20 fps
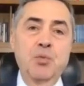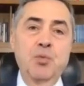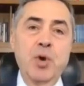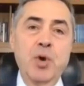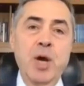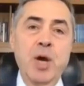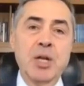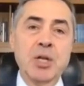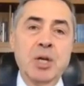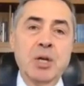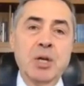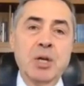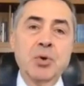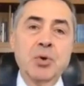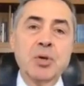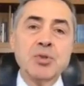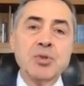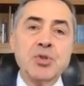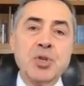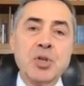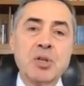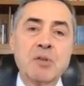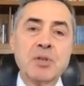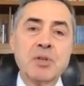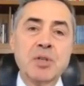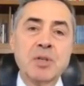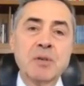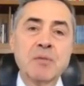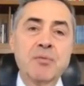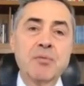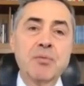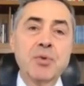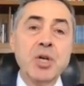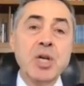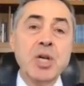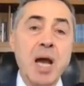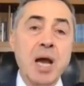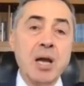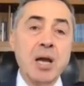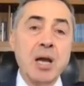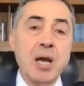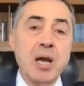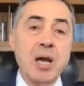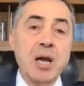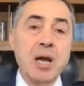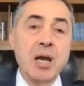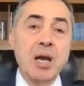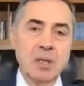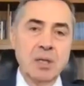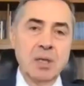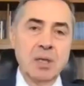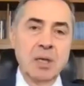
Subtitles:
radical conservative reaction